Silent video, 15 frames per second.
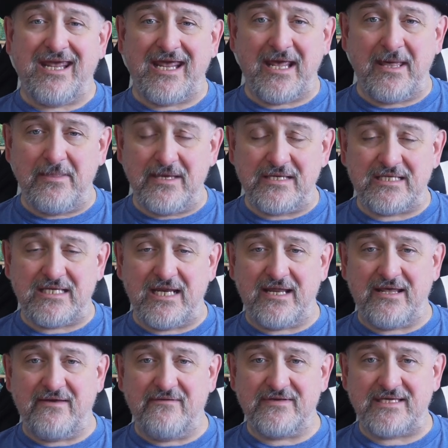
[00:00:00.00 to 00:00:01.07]
in the
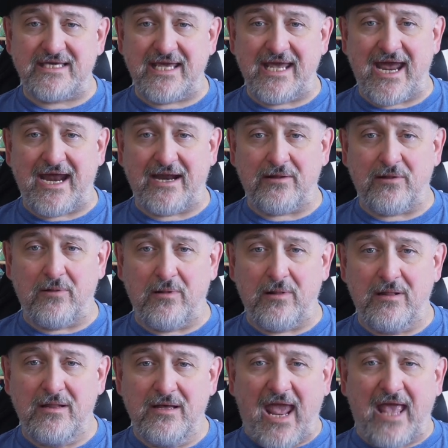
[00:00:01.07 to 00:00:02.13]
city of Seattle.